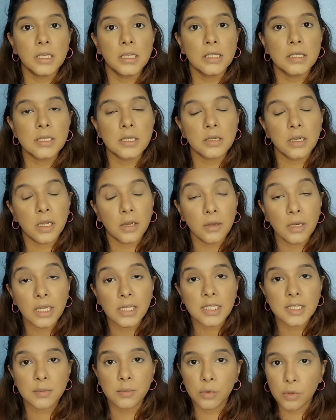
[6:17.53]
So now
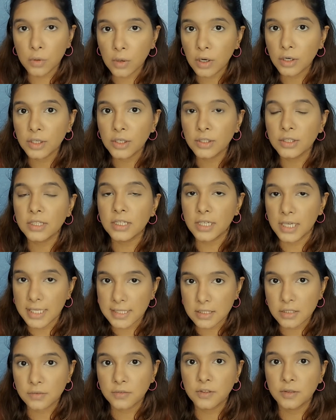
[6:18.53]
let's move on to the
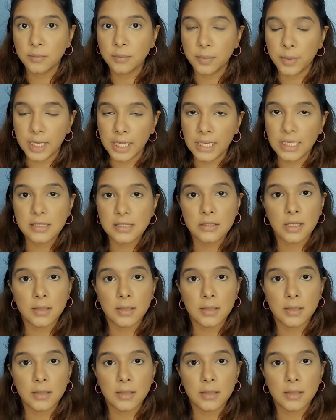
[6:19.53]
rest of the base.